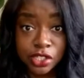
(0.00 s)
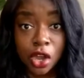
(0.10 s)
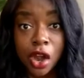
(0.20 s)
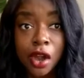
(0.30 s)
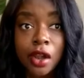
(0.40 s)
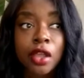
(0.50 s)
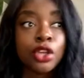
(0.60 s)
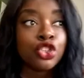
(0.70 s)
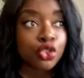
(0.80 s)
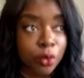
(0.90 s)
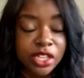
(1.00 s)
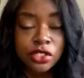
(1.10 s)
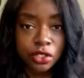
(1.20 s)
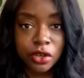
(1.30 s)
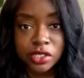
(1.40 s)
are, trust
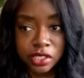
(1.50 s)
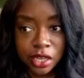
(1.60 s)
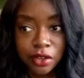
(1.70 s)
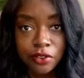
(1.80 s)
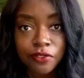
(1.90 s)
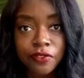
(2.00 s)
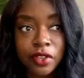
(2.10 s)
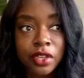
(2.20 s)
yourself.